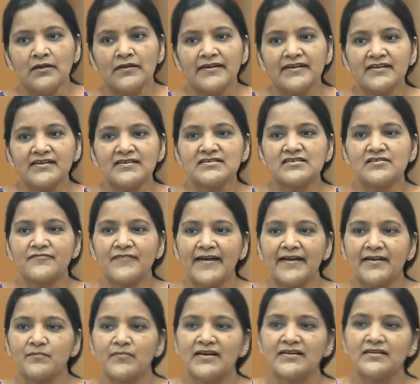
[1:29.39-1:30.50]
It is
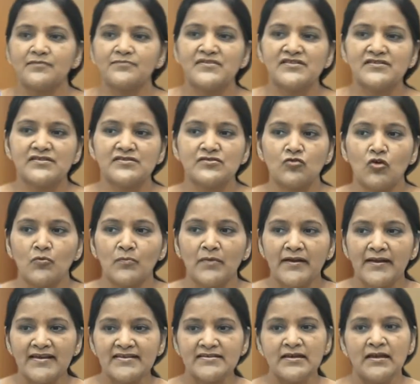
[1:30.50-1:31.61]
defined by the Mr.
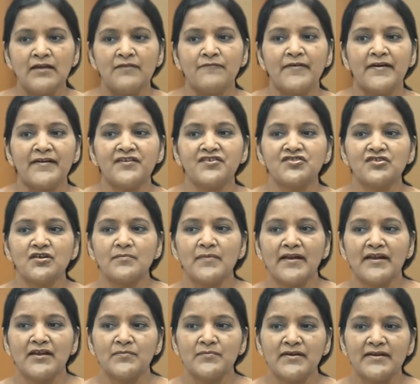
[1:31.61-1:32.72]
Solomon as financial
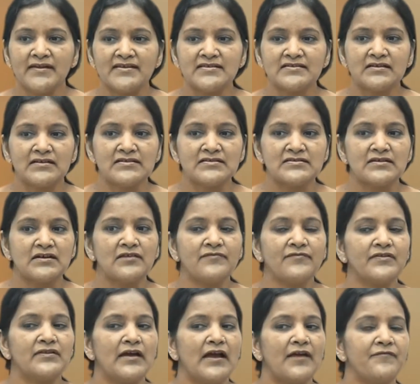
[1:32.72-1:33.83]
management is concerned
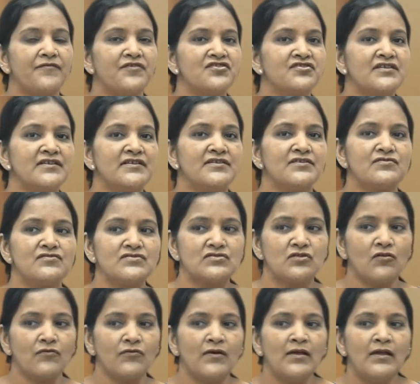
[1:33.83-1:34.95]
with the efficient use
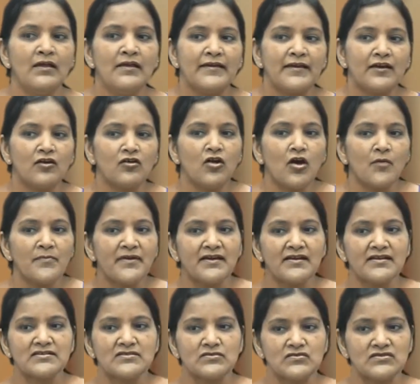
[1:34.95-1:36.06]
of economic
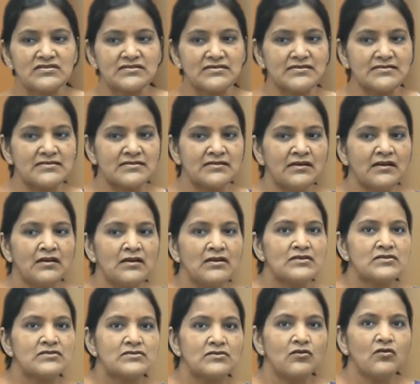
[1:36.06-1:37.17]
resources.
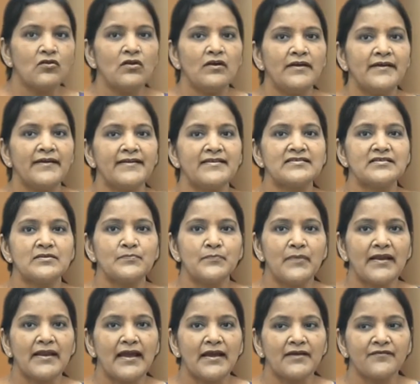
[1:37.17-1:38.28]
So in
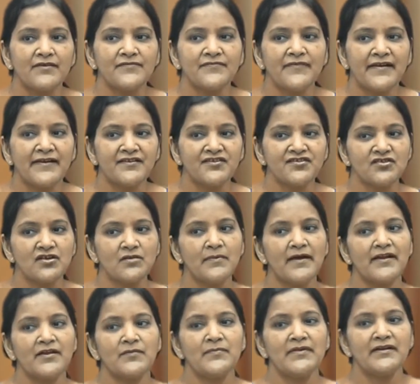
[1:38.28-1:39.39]
simple language, financial
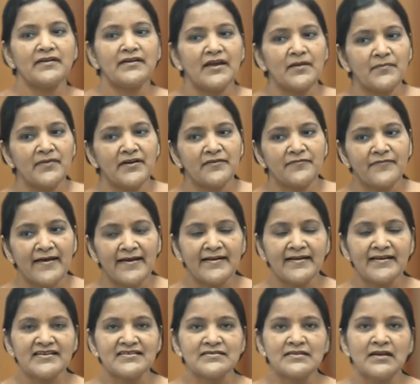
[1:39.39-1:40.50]
management can be defined
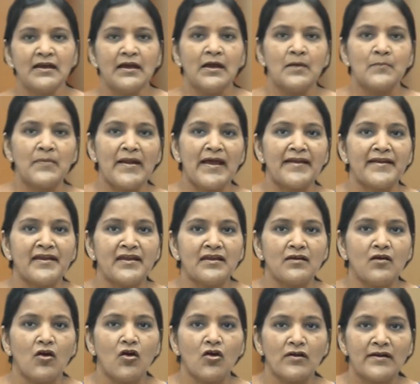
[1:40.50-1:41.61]
as planning,
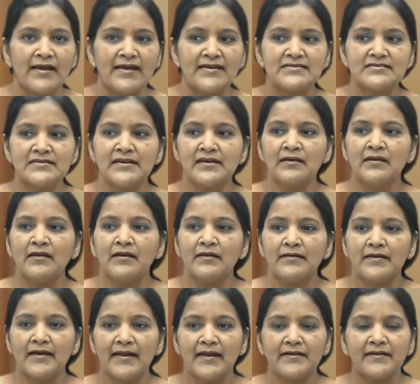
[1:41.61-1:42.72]
organizing,
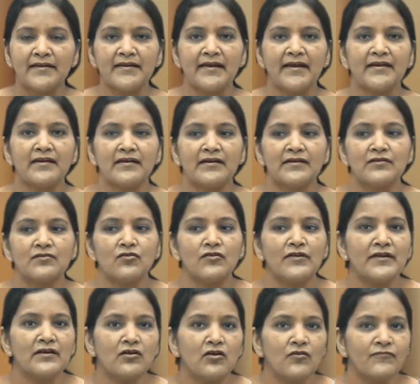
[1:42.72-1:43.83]
directing and
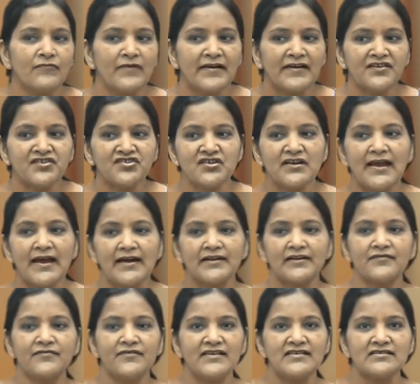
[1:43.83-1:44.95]
controlling of financial
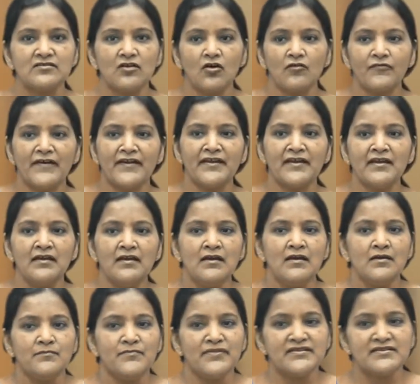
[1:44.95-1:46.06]
activities of any
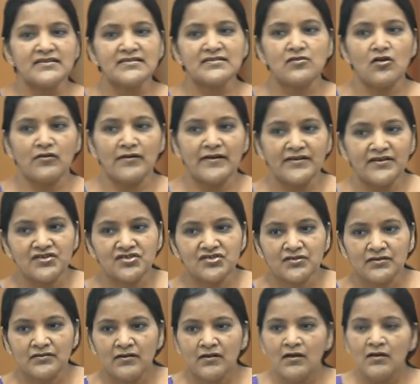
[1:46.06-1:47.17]
business
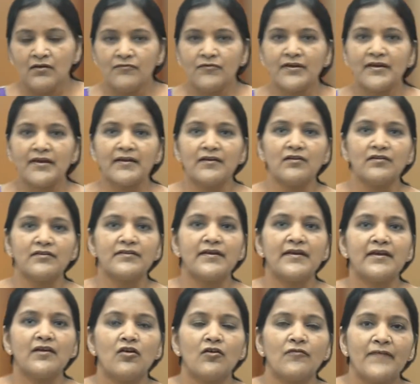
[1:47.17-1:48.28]
organization. We cannot
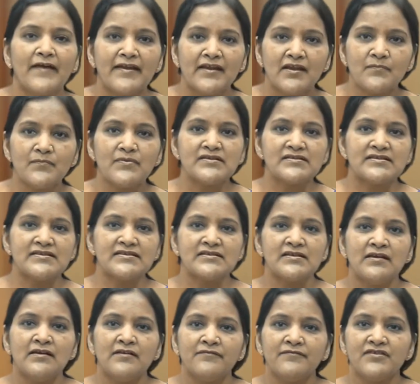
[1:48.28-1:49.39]
think of any business
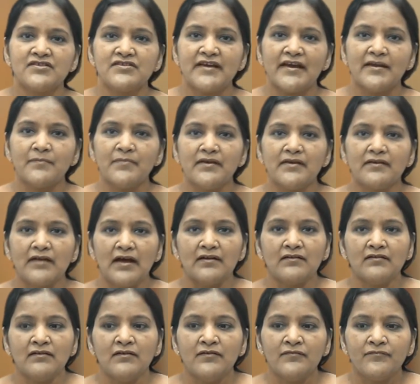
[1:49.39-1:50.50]
which can be
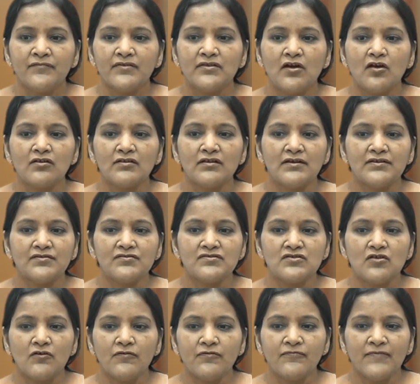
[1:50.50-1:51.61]
run without the use
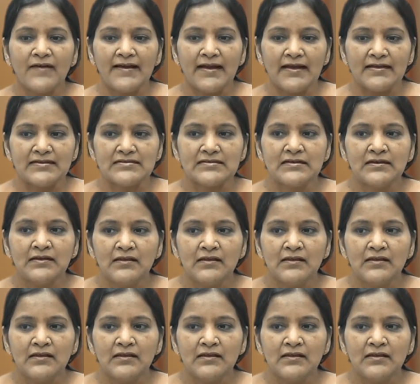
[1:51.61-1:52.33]
of finance.